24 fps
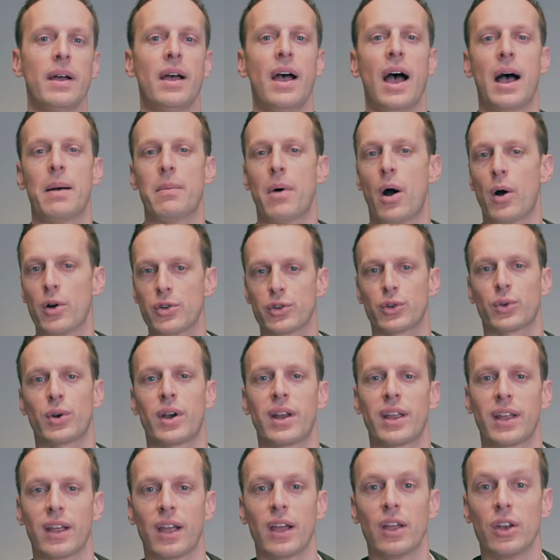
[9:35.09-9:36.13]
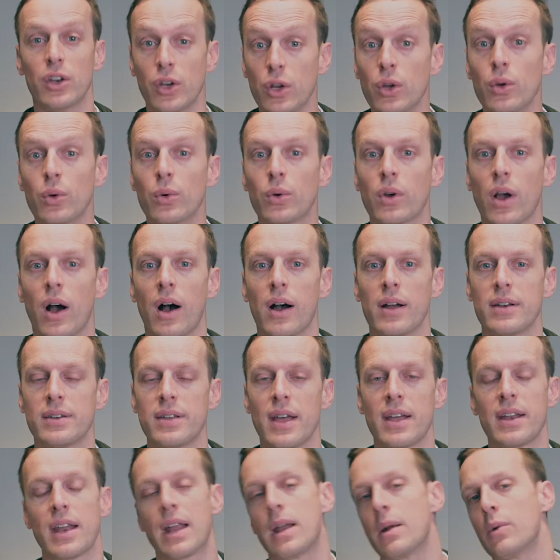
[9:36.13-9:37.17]
I'm always creating new
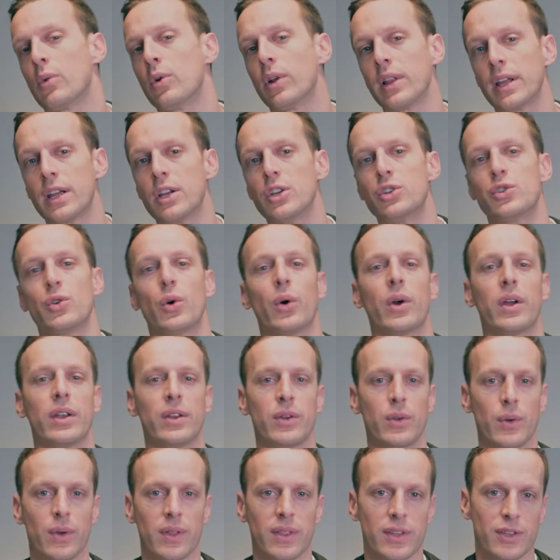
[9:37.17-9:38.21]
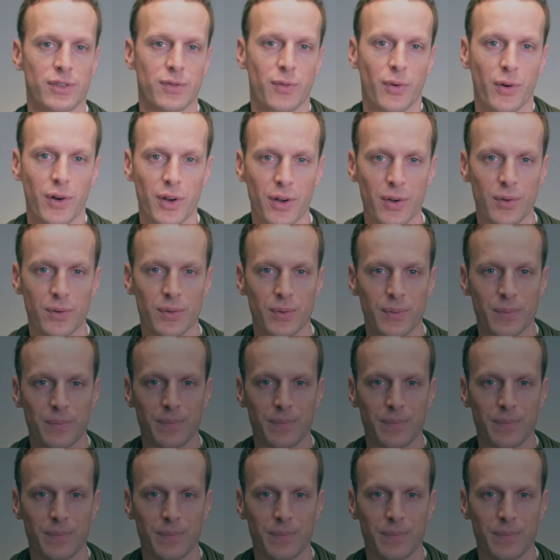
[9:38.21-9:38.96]
content and I really enjoy doing this for you.